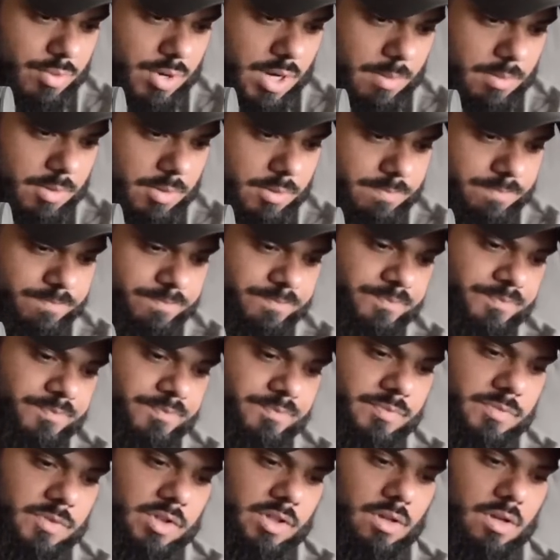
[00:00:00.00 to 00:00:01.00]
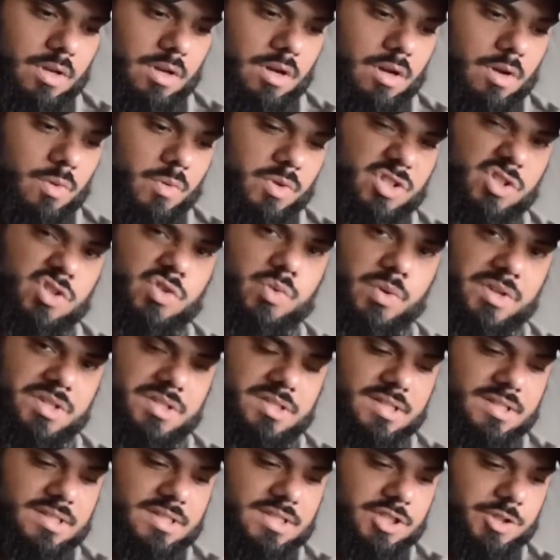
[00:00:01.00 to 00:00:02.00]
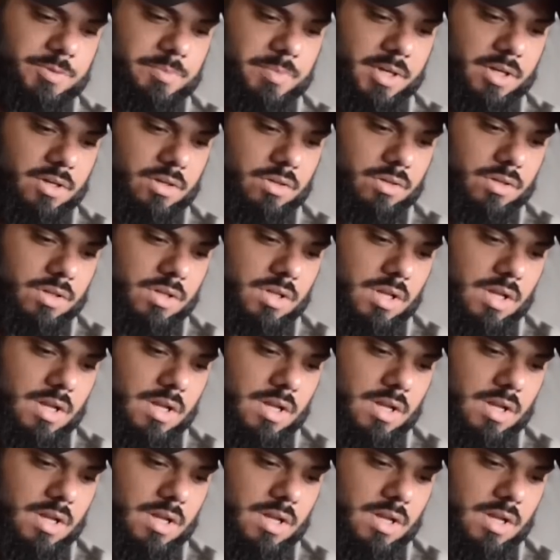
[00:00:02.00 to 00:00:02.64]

a problem uh, with a twenty-six inch barrel.